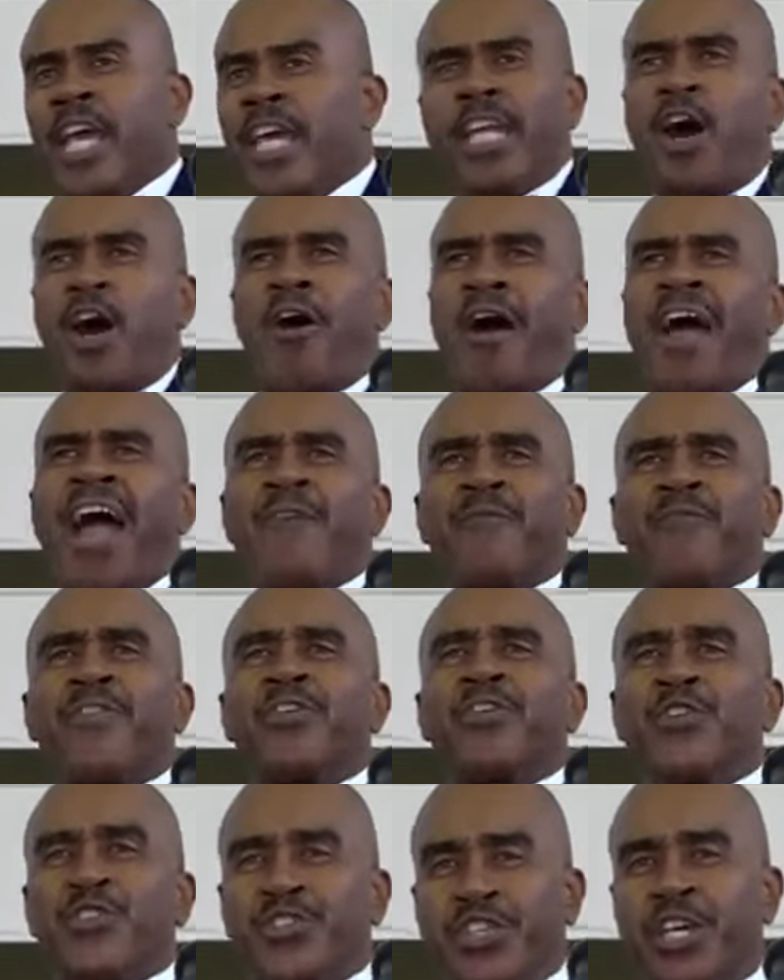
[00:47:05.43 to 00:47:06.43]
You don't have.
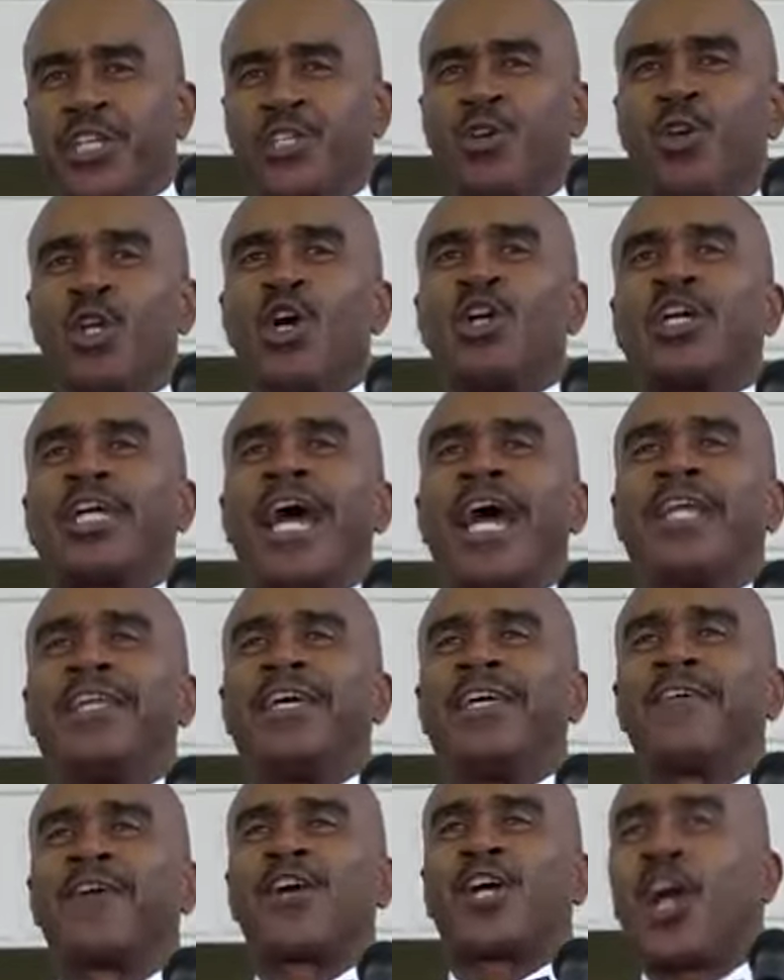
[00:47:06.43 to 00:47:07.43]
You see, you look
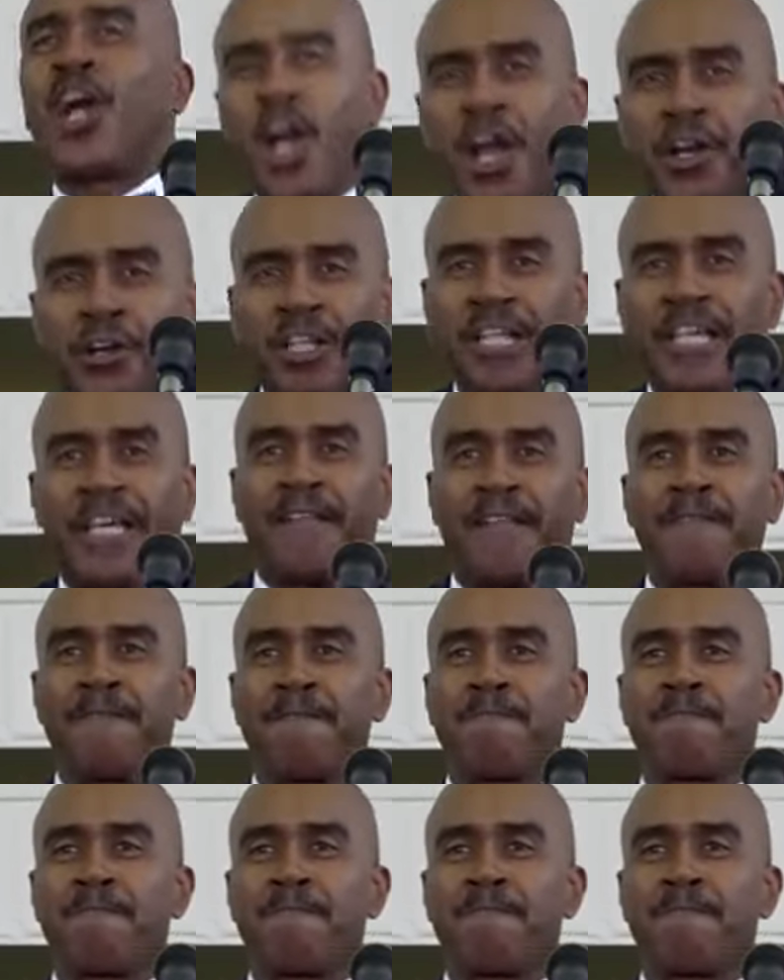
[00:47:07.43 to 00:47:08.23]
at it carnally.